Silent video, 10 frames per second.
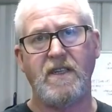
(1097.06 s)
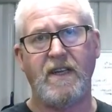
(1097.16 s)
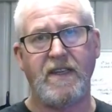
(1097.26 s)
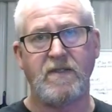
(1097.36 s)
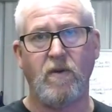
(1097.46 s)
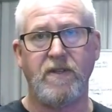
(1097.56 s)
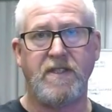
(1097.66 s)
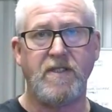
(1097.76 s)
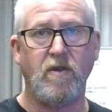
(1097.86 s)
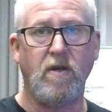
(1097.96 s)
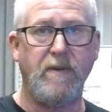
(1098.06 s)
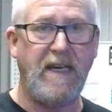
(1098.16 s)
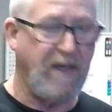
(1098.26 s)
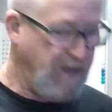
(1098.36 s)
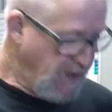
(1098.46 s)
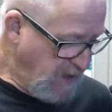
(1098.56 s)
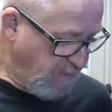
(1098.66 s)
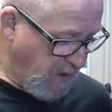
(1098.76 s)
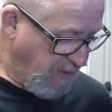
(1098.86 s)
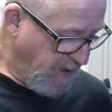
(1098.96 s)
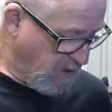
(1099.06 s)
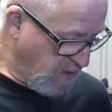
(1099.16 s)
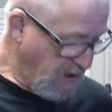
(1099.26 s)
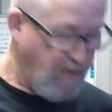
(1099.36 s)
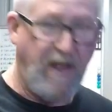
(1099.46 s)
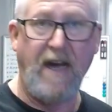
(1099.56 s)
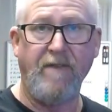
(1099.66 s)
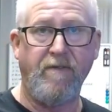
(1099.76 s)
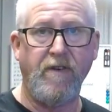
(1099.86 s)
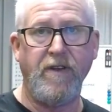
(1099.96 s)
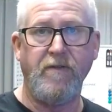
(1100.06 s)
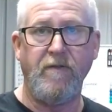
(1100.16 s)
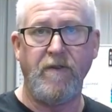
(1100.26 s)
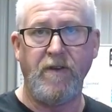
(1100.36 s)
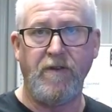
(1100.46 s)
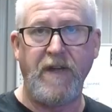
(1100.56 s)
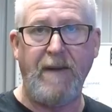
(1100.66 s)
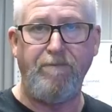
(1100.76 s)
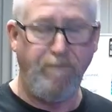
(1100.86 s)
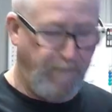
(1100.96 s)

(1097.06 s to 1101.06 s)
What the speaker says: You know, that's what this is all about. But I think I'll go on the hunt for a new tap.